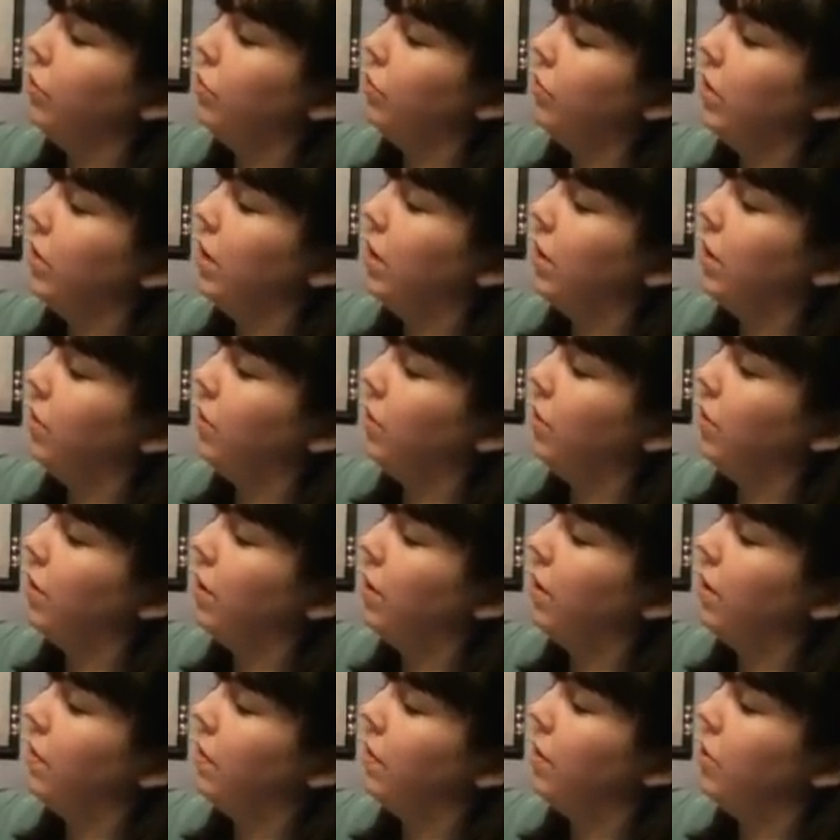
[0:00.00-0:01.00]
close together,
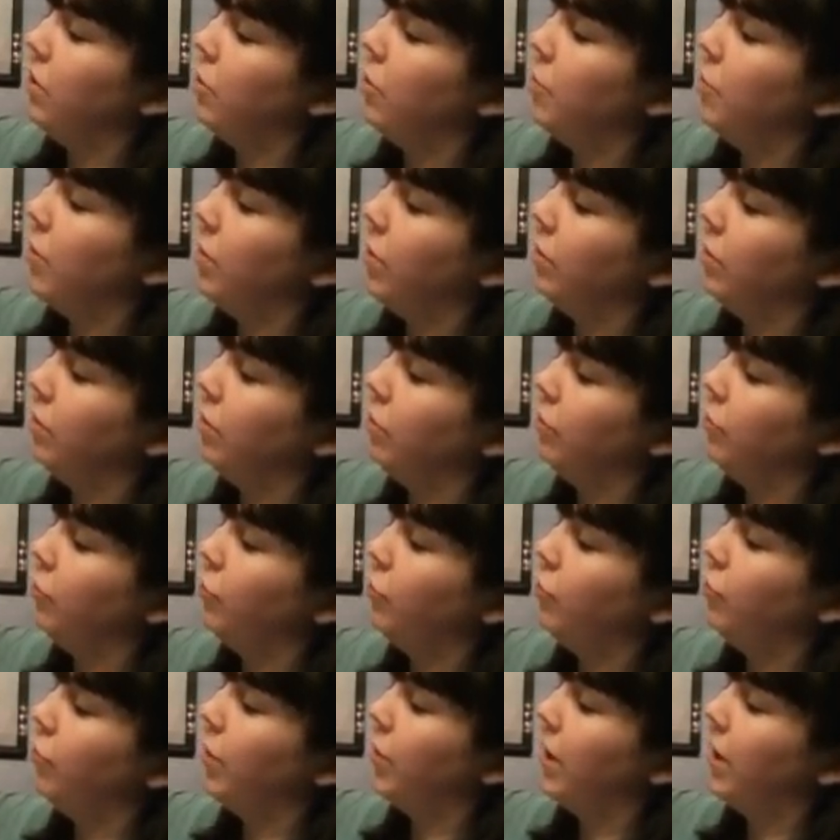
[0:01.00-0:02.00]
and then your
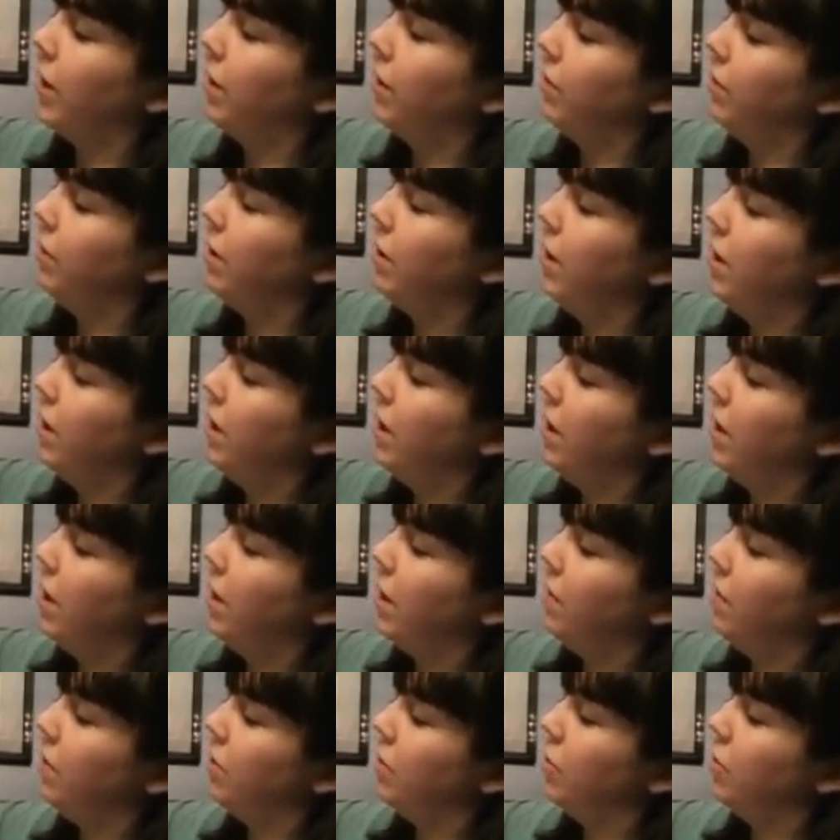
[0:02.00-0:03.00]
molecules spread out,
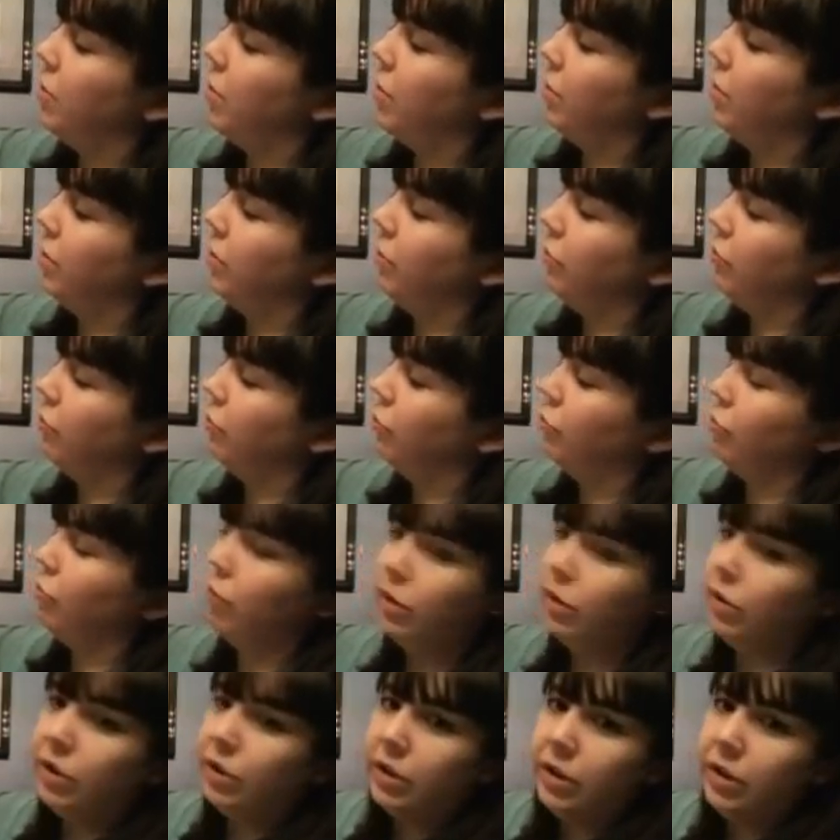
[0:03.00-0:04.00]
and then your molecules
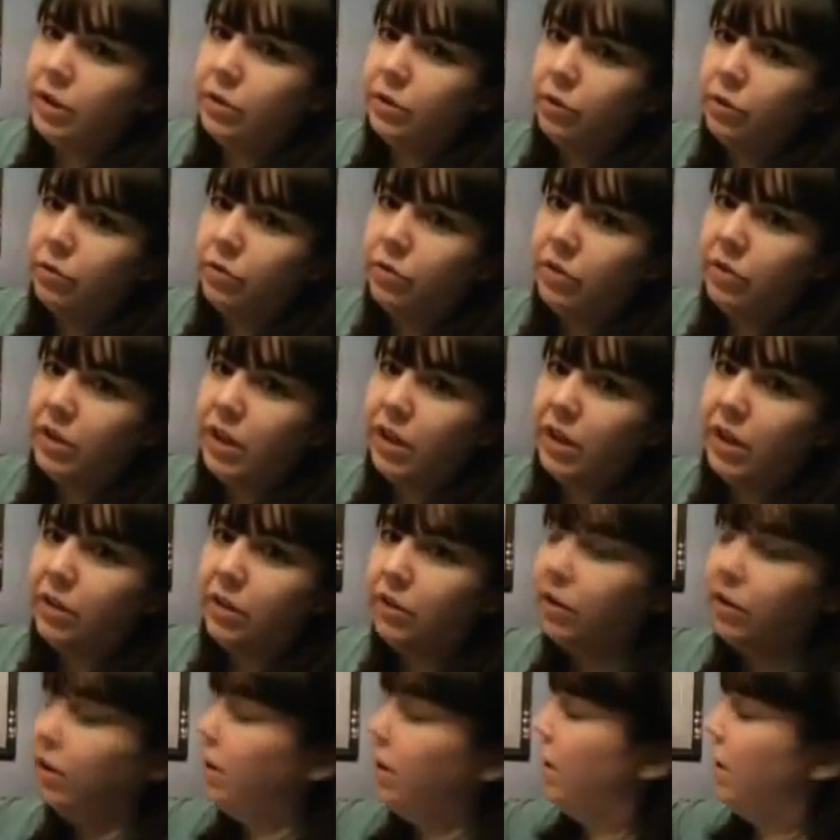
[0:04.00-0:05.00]
really close
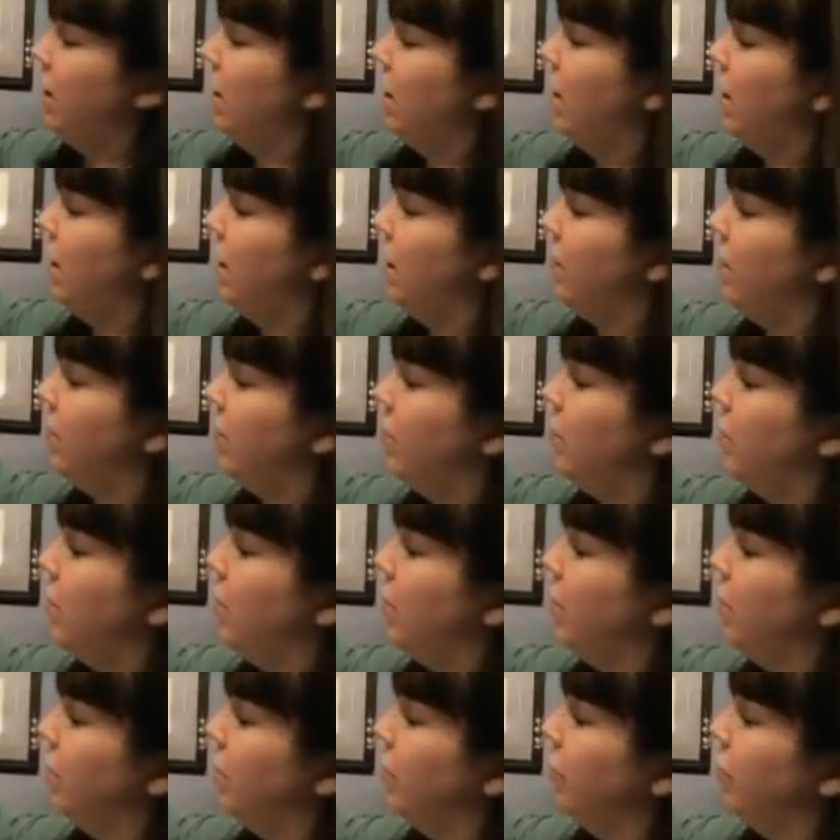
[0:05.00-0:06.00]
together, and then your
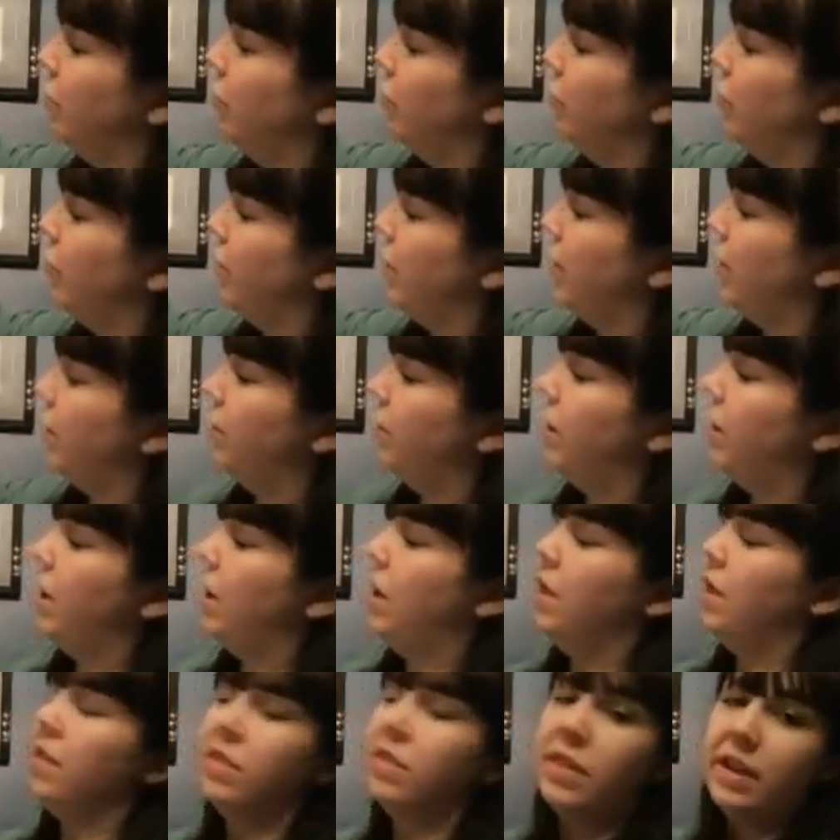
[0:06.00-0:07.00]
molecules spread out.
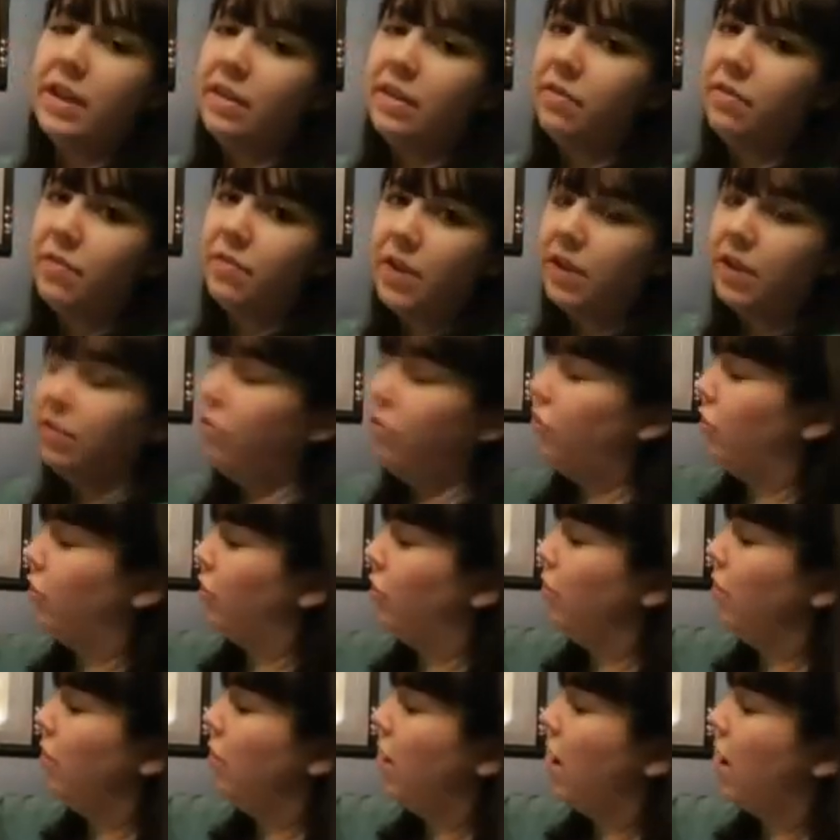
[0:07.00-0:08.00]
That's fine
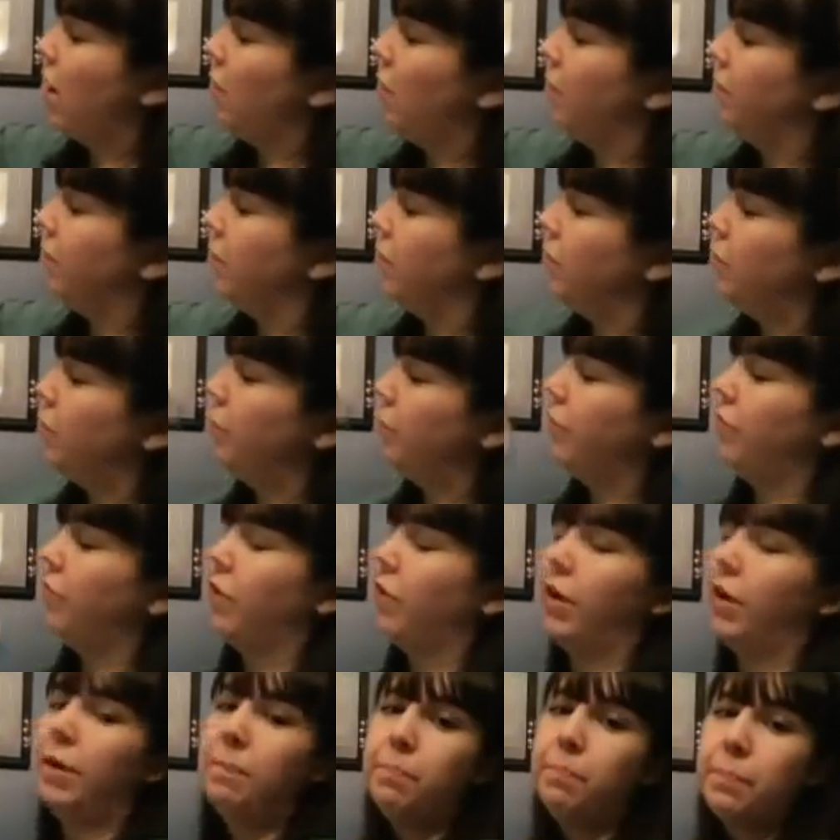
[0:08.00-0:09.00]
too, however you
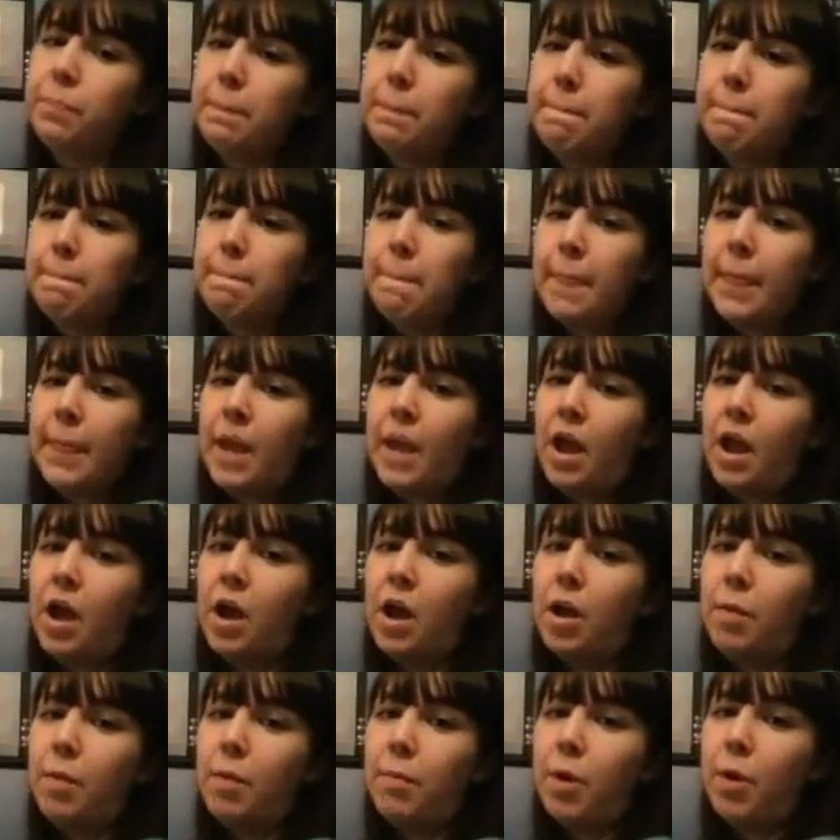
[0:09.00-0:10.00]
prefer it.
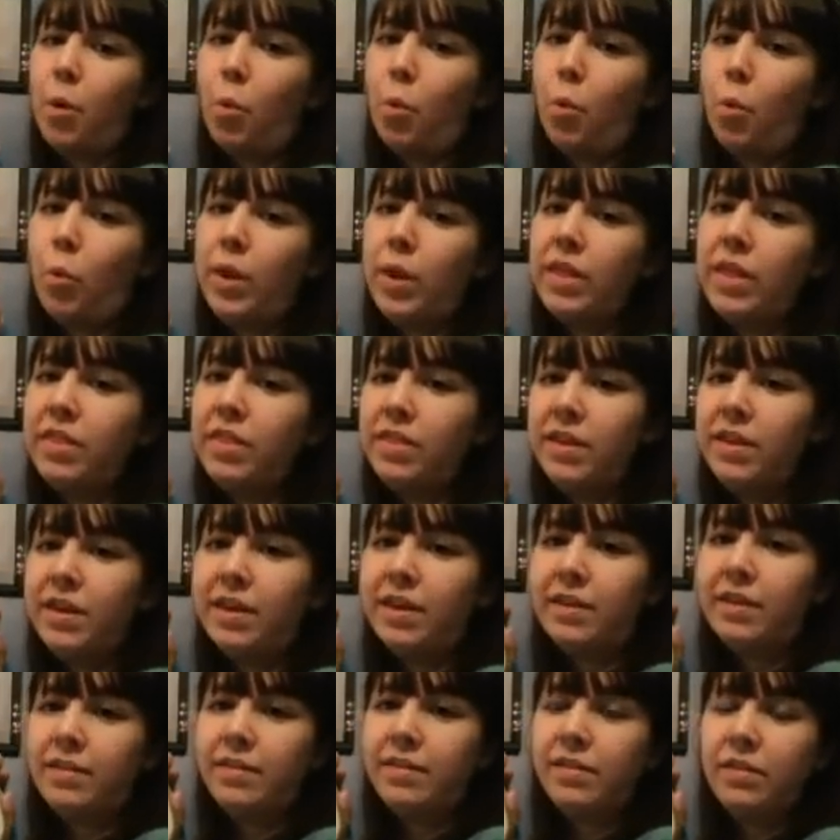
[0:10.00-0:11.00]
With
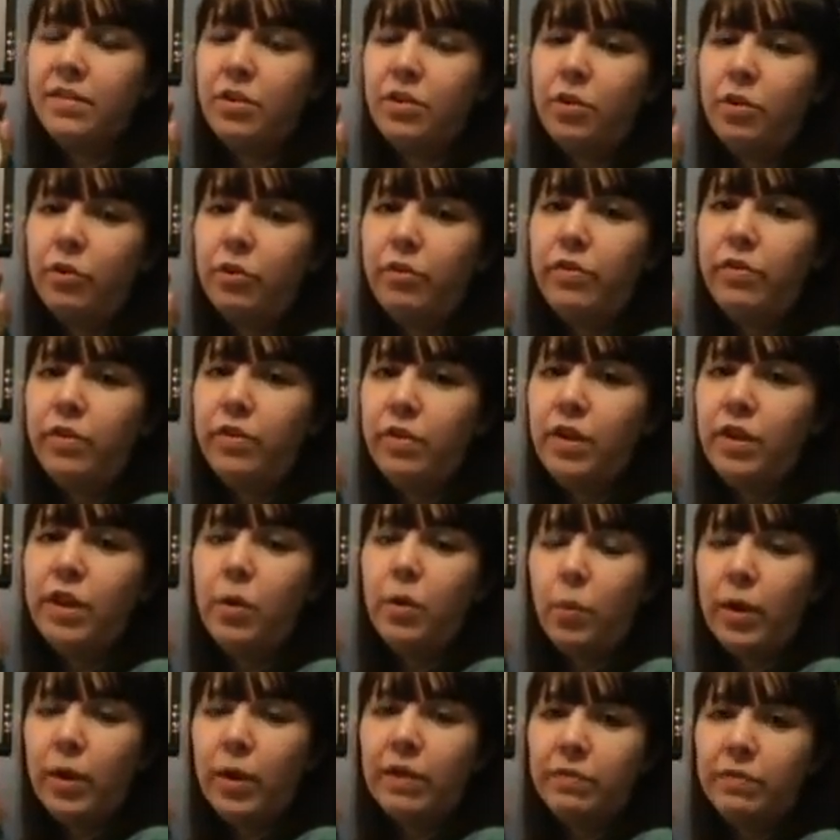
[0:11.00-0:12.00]
this, you still
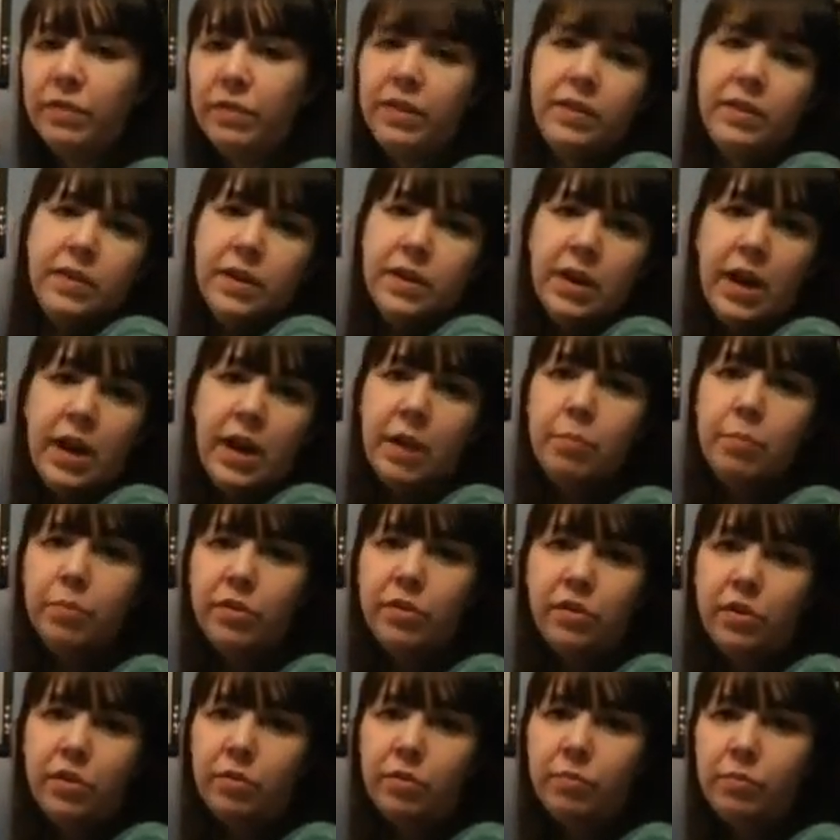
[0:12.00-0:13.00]
get a wavelength and an
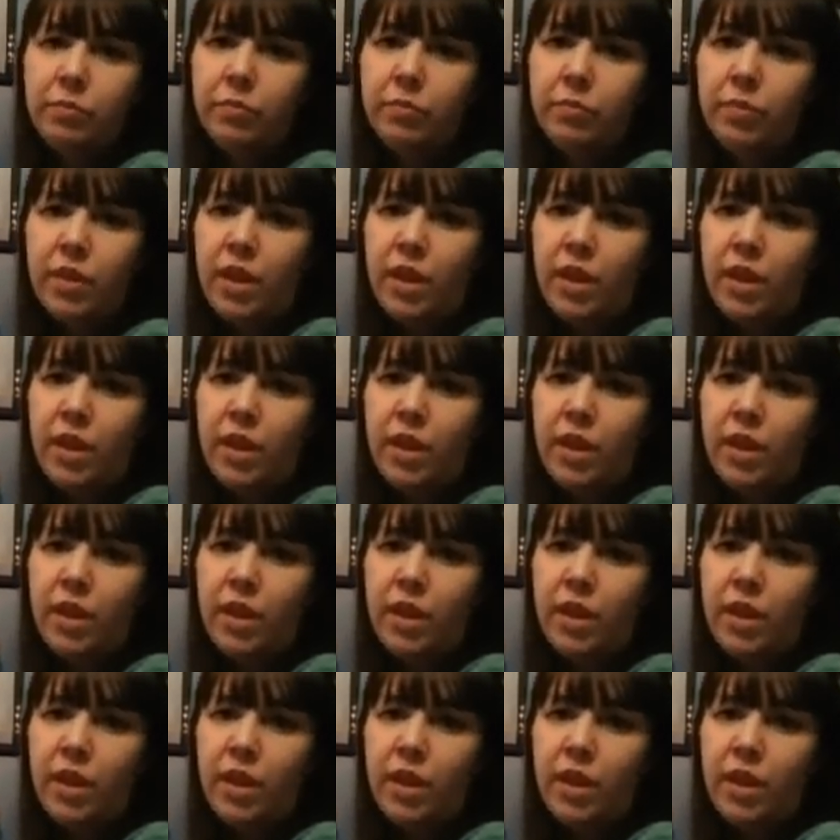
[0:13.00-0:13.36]
amplitude,